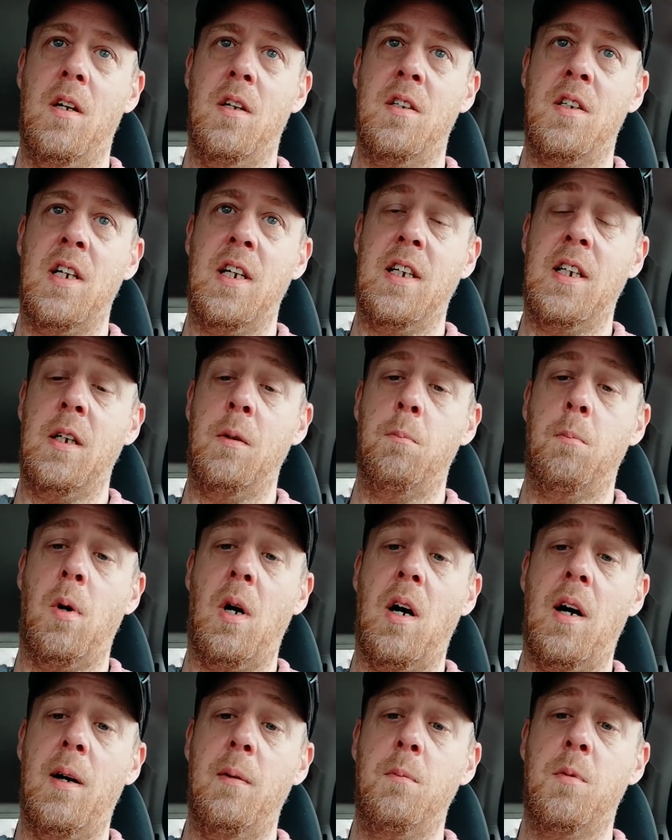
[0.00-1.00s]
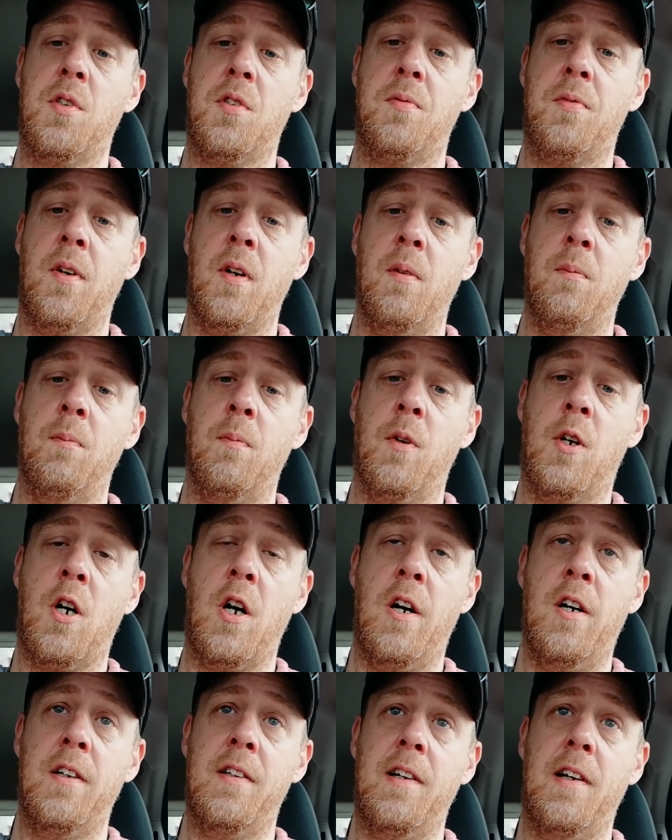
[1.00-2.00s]
taking bribes from
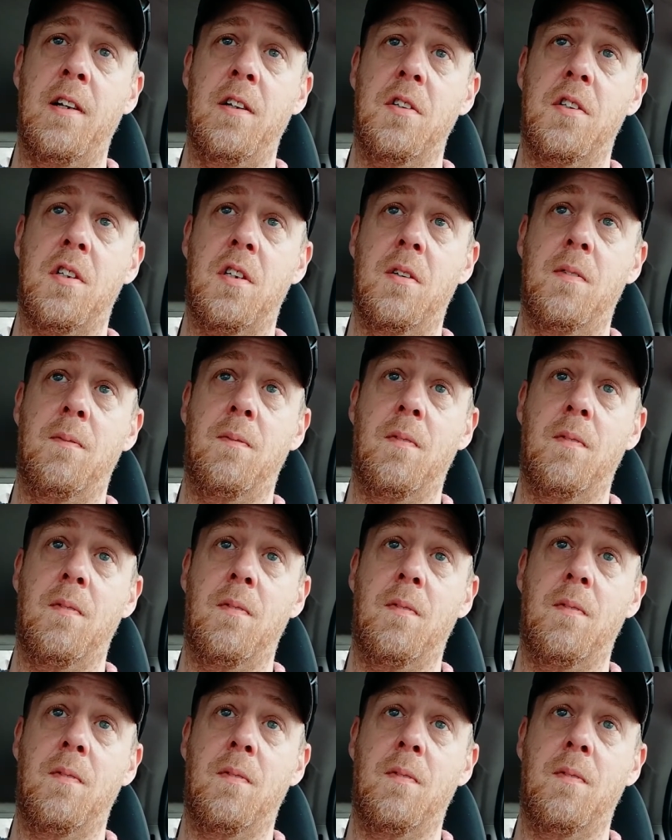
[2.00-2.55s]
cartels,